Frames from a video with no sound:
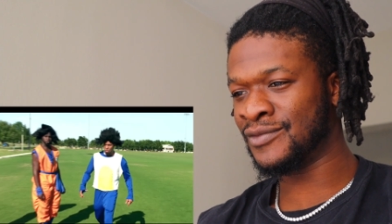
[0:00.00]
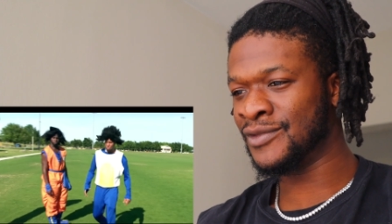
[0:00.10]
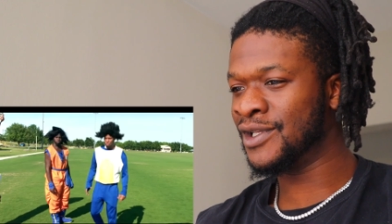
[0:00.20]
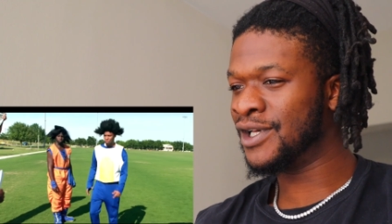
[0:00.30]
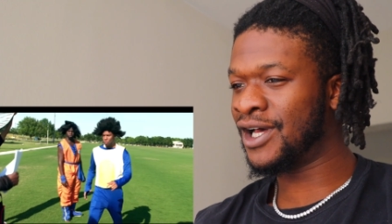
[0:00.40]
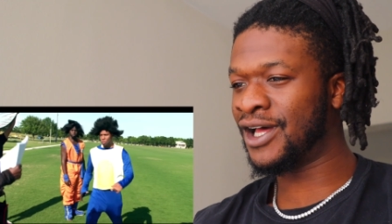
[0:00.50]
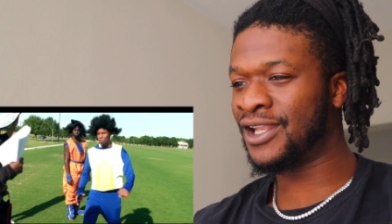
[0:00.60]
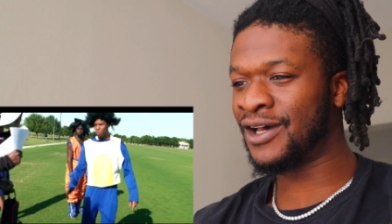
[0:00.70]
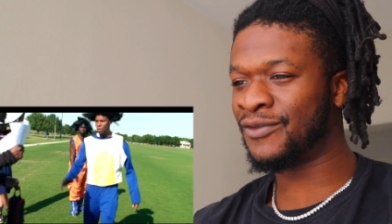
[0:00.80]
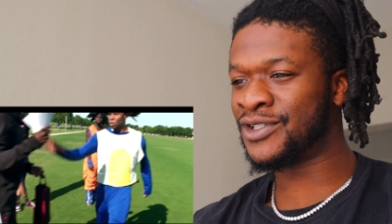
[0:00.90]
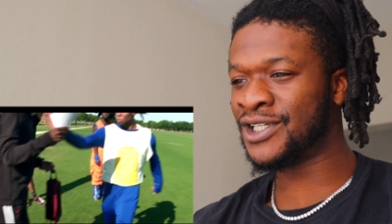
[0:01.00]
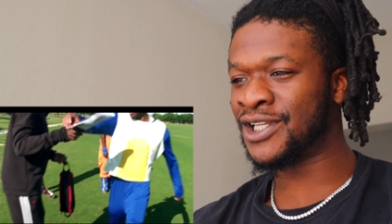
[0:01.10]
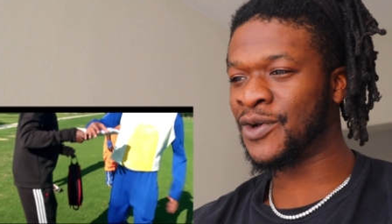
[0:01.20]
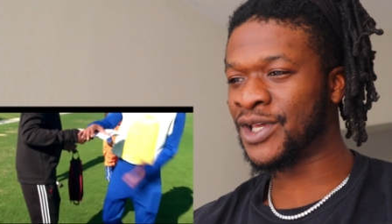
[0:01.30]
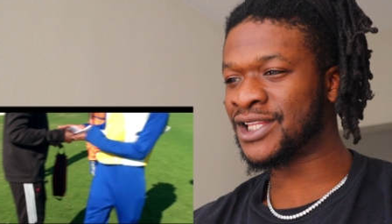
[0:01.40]

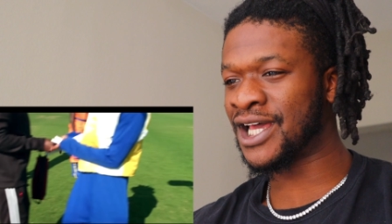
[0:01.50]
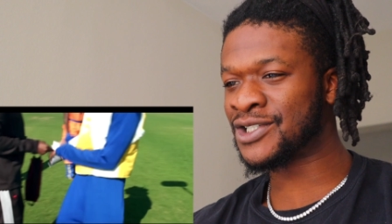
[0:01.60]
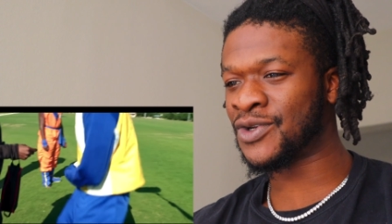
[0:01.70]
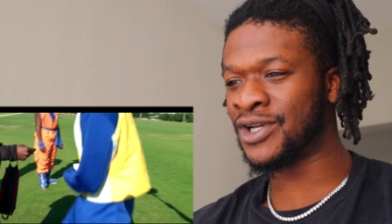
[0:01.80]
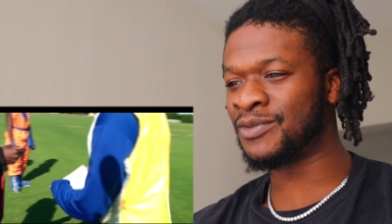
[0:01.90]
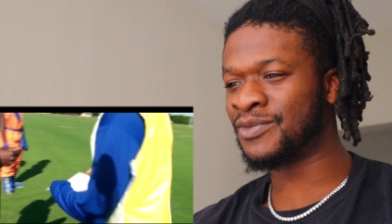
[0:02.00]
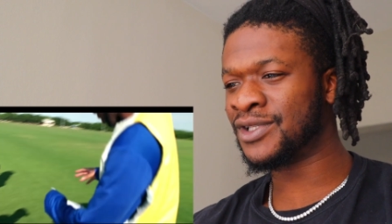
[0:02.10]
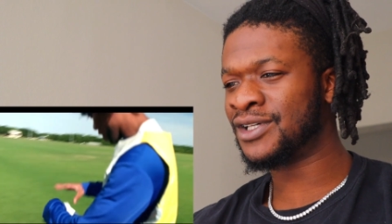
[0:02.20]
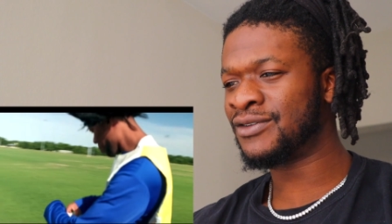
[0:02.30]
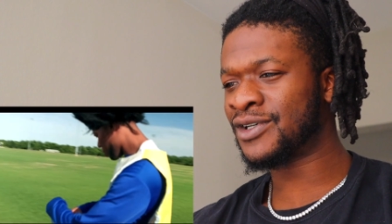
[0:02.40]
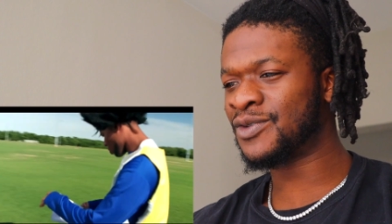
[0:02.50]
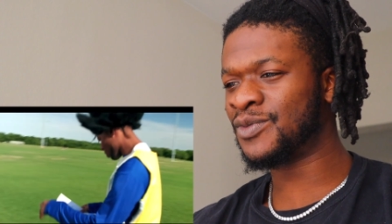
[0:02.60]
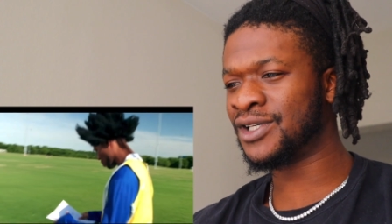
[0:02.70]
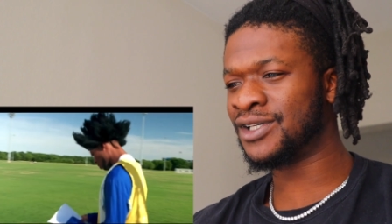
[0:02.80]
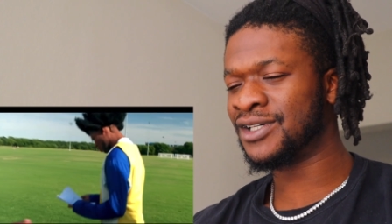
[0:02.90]
Vegeta go get that script. Fucking
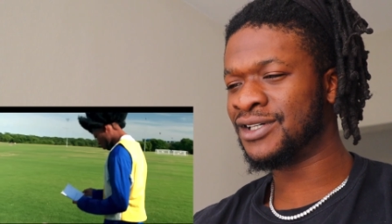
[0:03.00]
man.